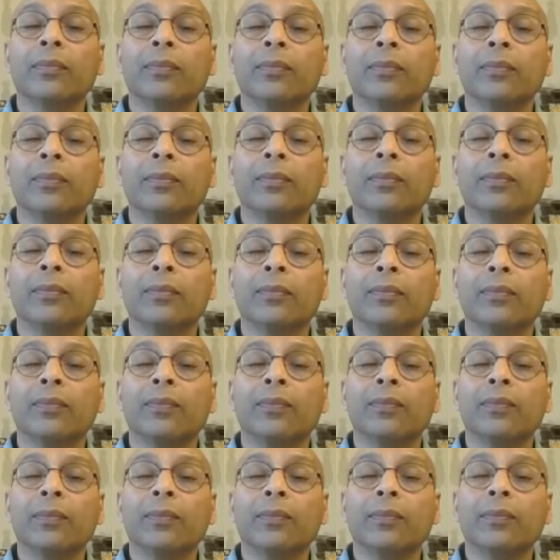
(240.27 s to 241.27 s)

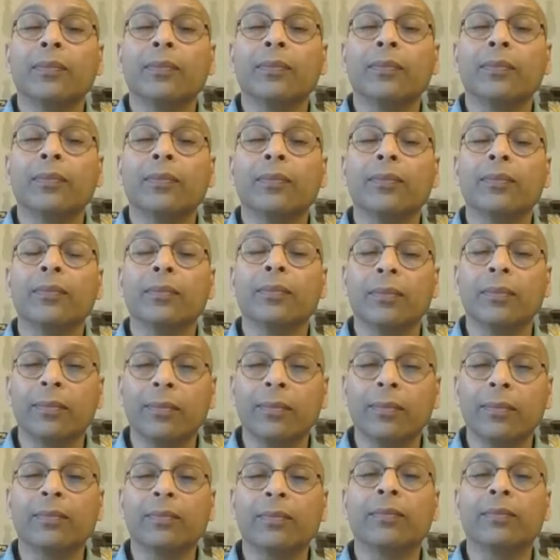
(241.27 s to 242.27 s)

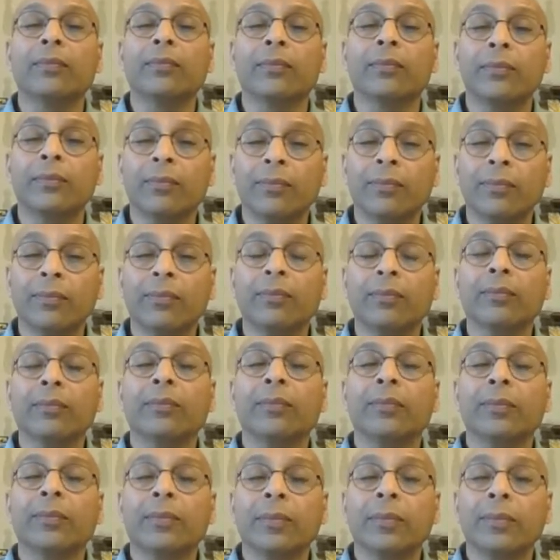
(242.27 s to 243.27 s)

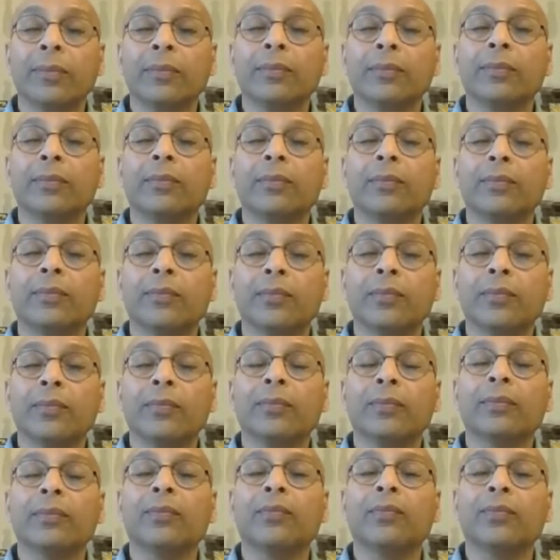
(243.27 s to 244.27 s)

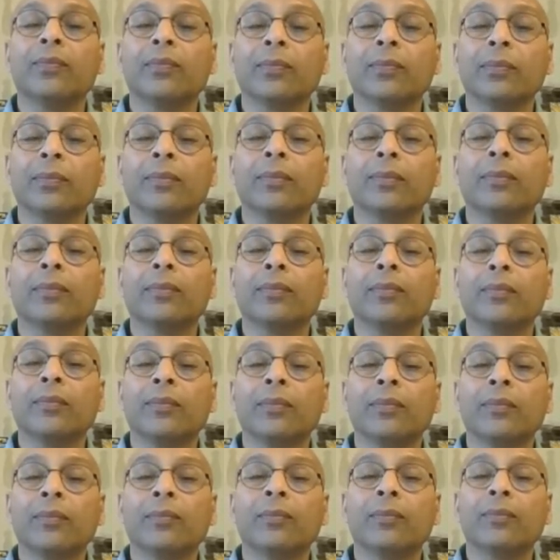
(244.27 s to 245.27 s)

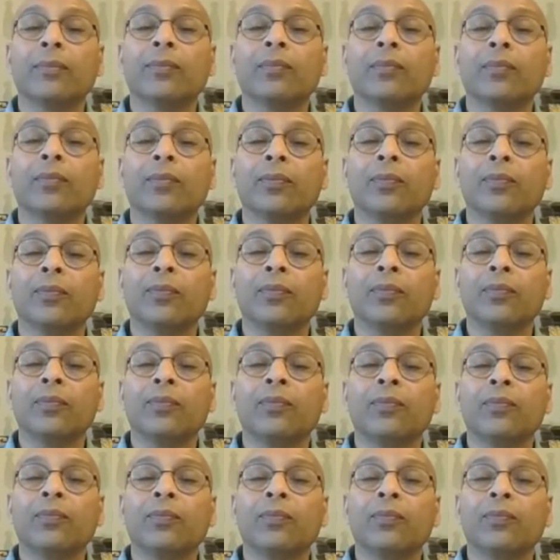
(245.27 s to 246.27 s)

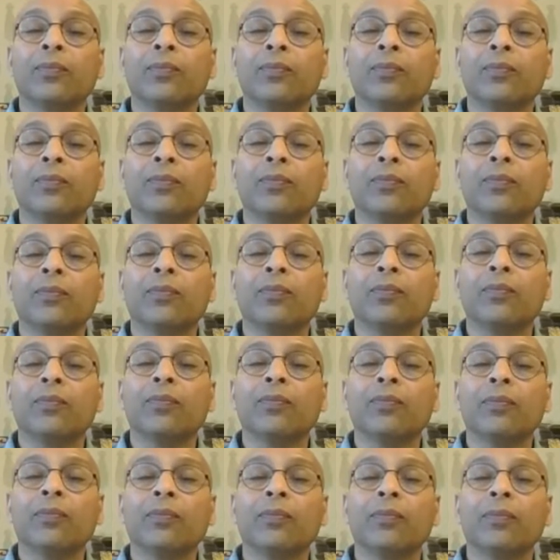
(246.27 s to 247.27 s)

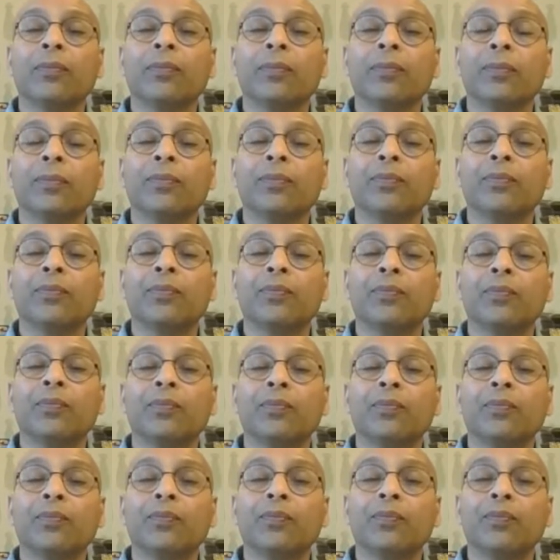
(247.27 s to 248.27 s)
The person shown says nothing.